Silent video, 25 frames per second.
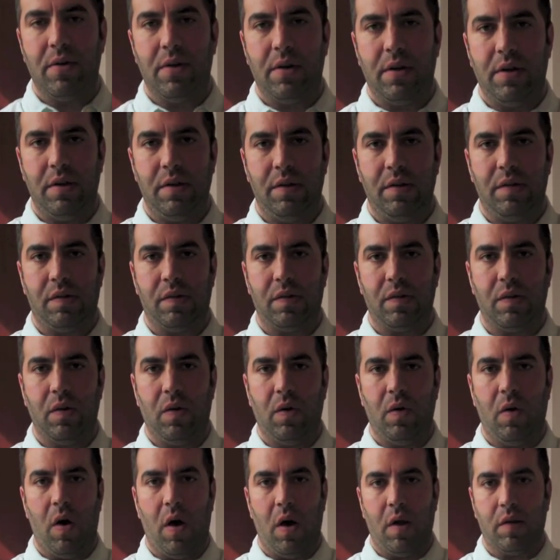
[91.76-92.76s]
is
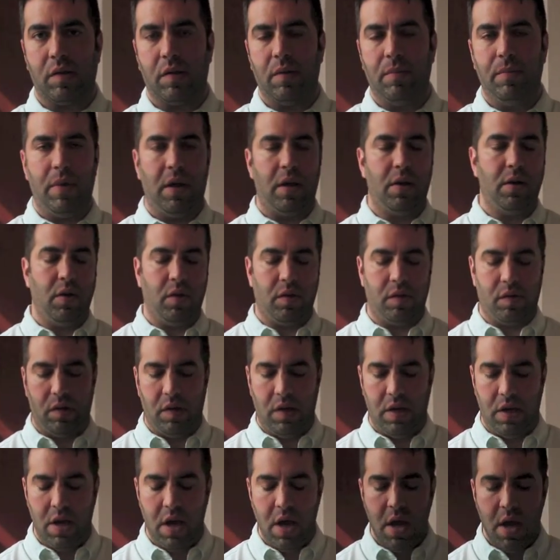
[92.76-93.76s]
awesome, and you'll
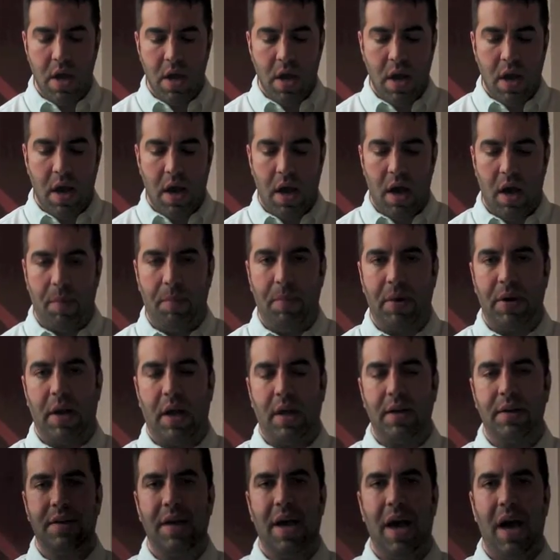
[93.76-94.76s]
see, but
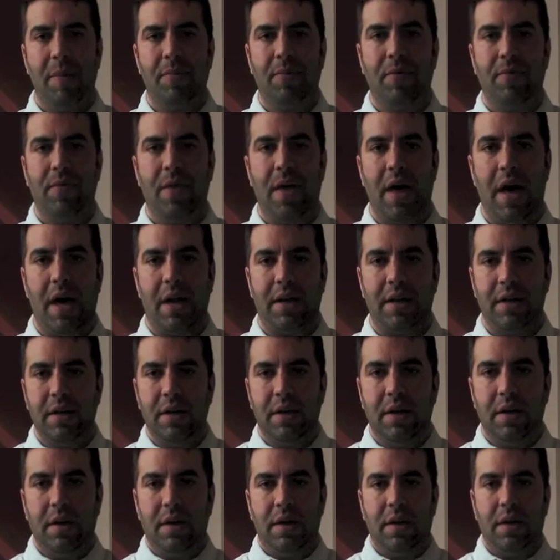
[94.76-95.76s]
on top of that,
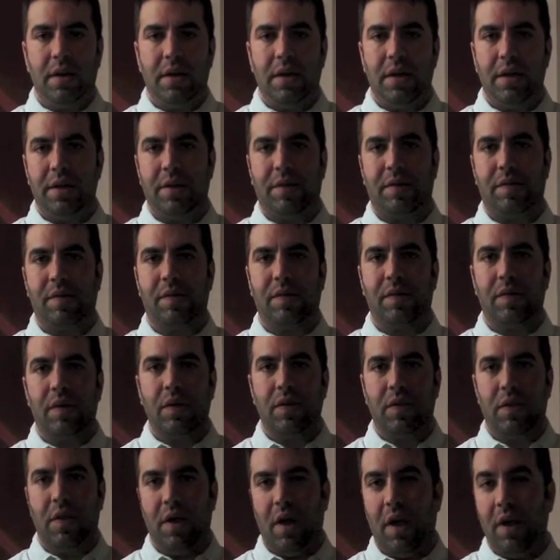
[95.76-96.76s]

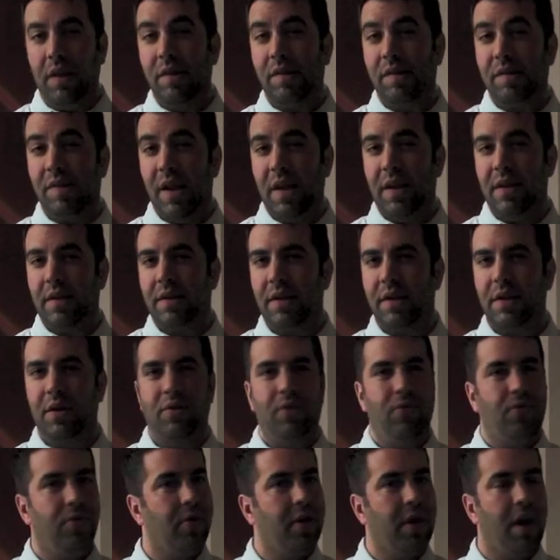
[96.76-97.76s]
it's the
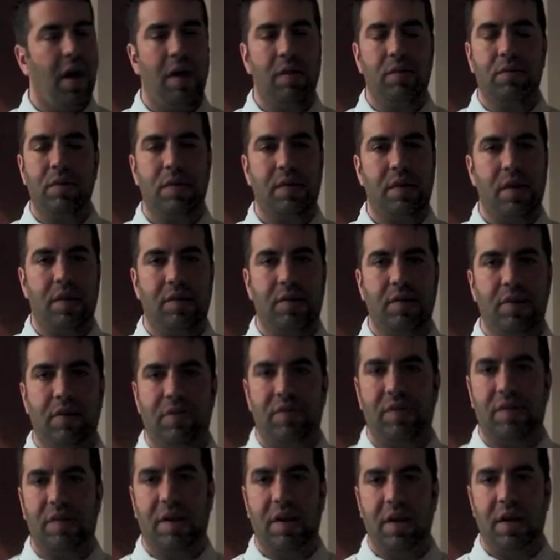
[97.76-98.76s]
unscented, for guys with
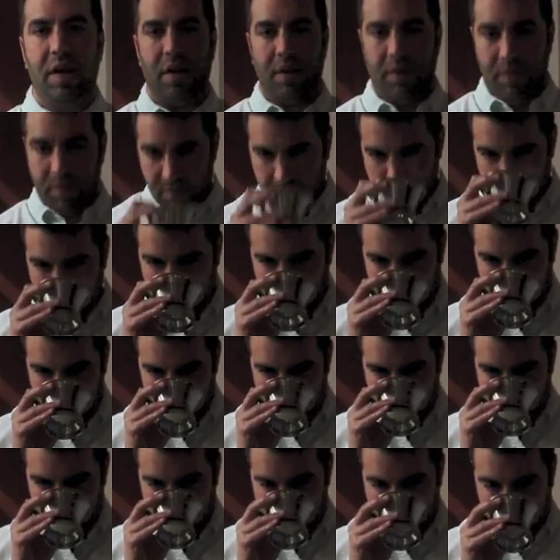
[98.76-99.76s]
sensitive skin,
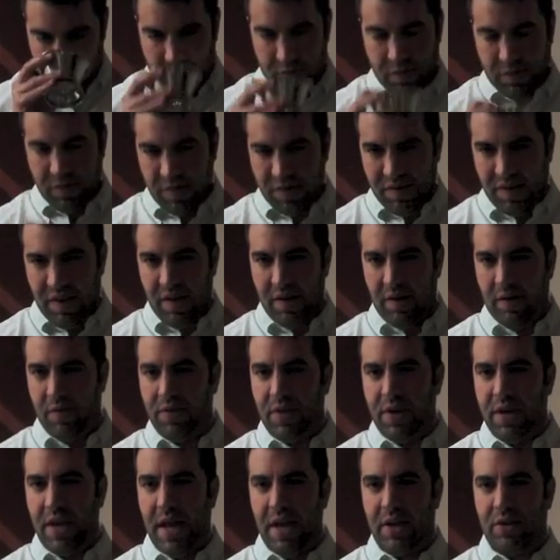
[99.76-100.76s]
there's the scent of
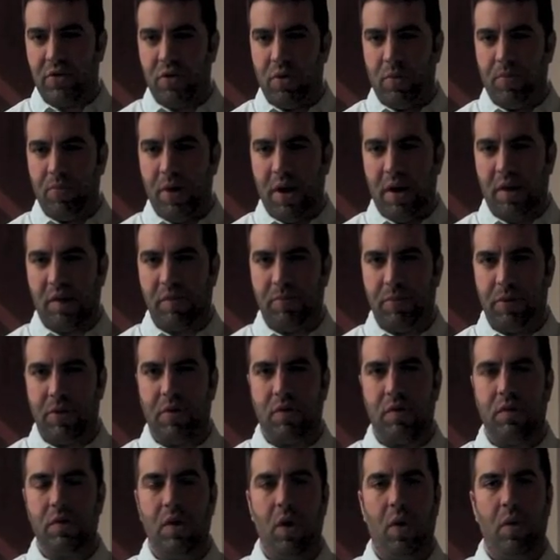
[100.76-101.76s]
the natural products, but
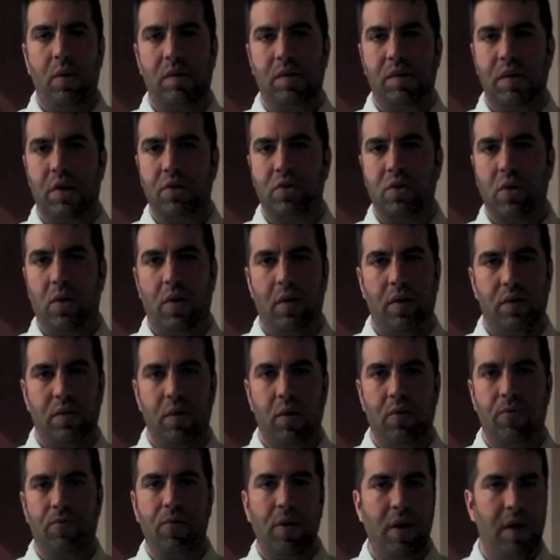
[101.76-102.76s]
there's no essential oils,
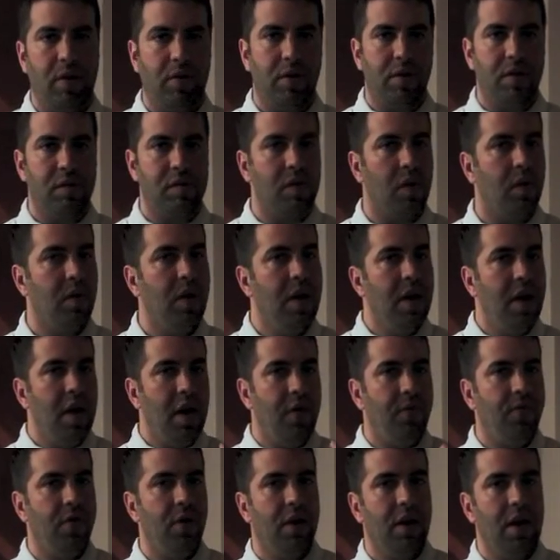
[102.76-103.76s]
no fragrance. So
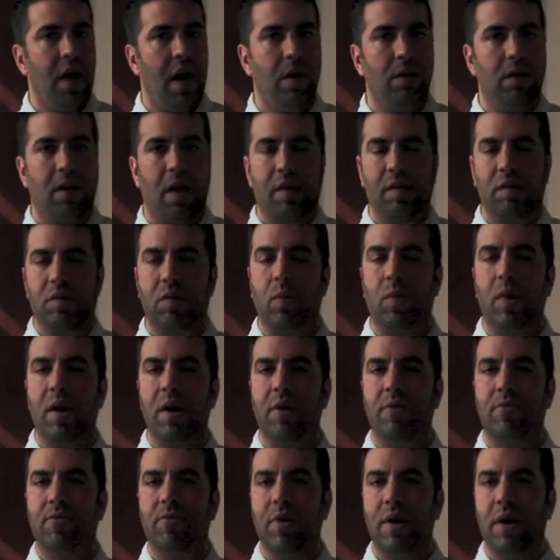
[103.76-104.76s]
if you're a guy who likes to
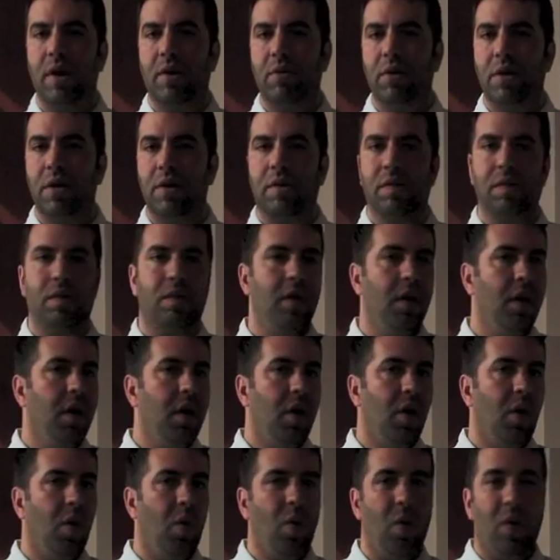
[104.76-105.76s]
wear a fragrance,
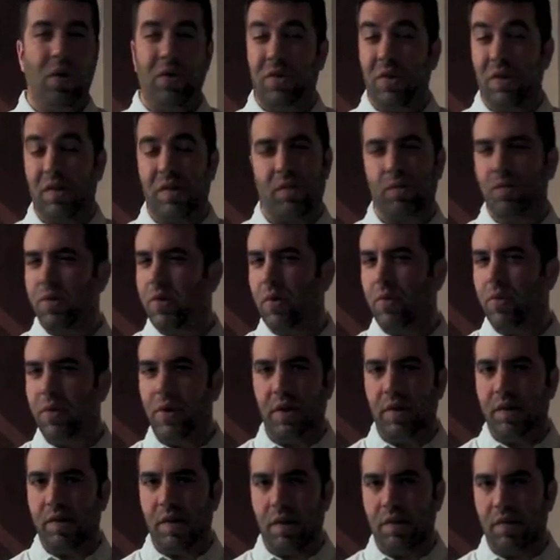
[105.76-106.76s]
or just for your
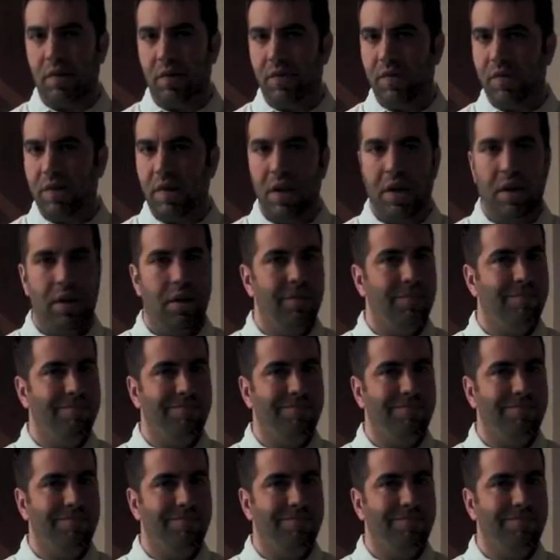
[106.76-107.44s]
really sensitive skin,